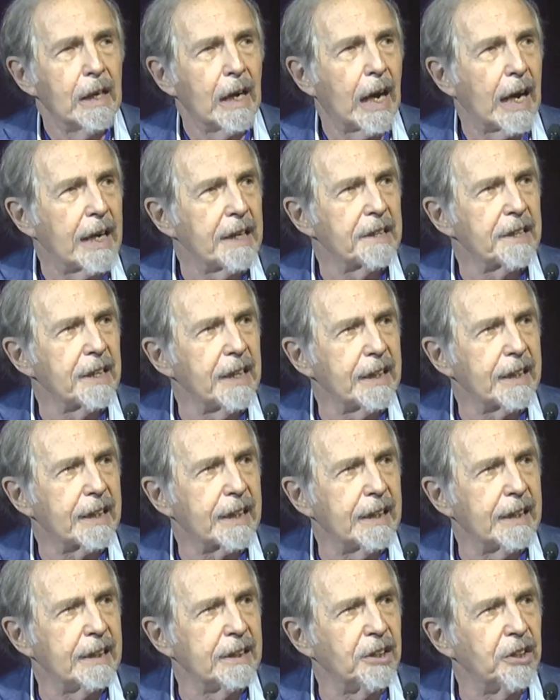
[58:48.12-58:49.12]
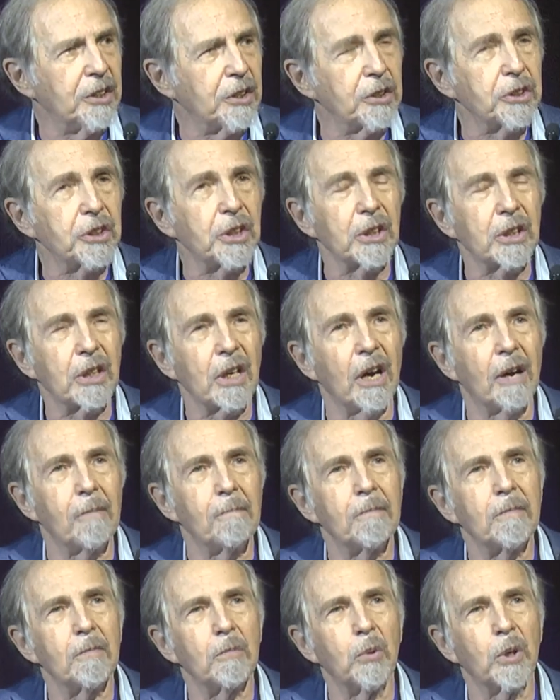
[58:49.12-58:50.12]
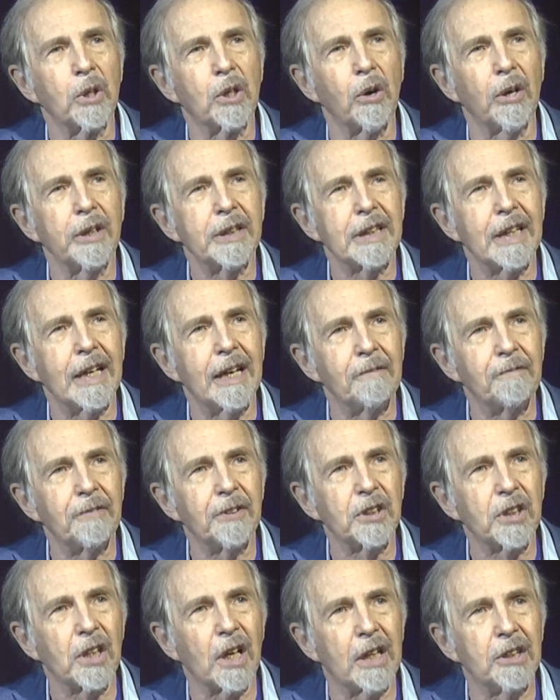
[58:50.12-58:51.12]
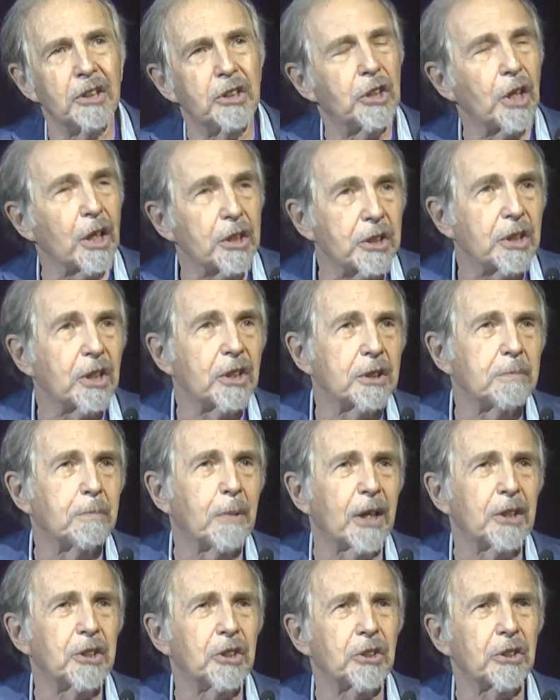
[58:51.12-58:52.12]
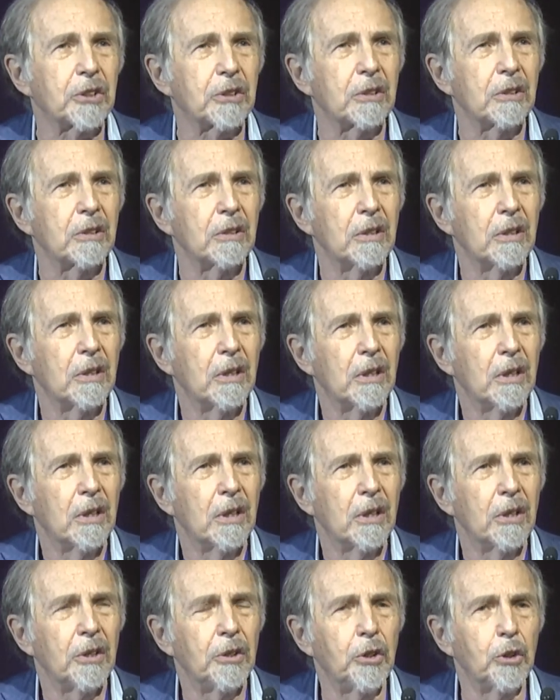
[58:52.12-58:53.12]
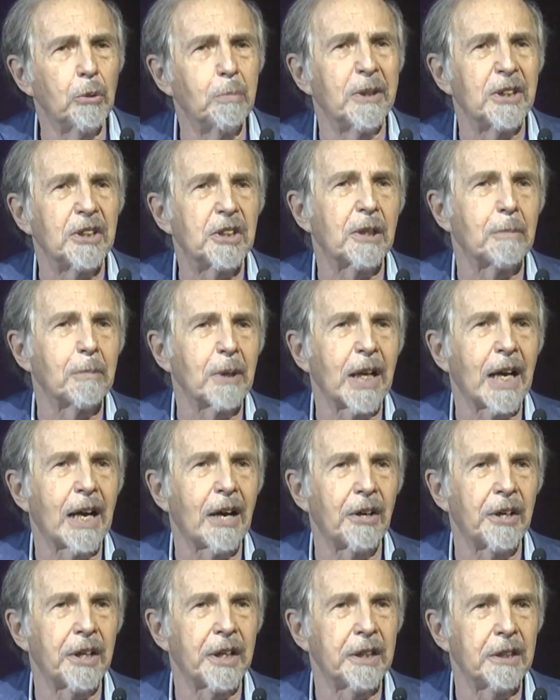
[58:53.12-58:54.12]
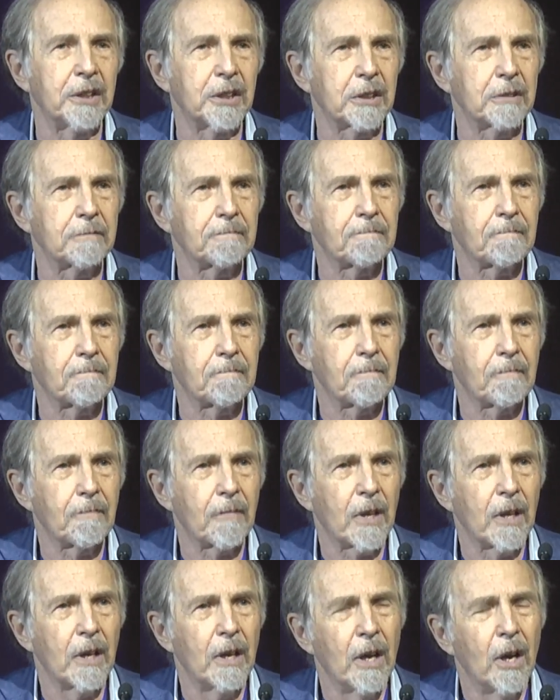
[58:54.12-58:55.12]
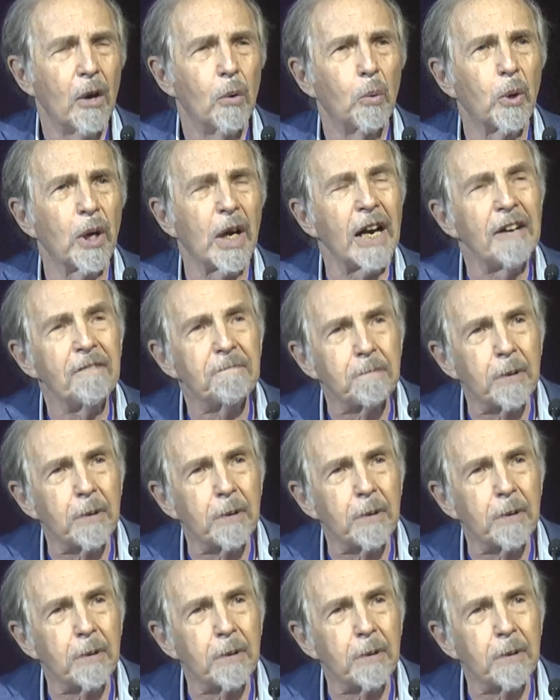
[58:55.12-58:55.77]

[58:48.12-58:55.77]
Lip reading: I think in years to come, we're going to emphasize just as much human similarities. What I've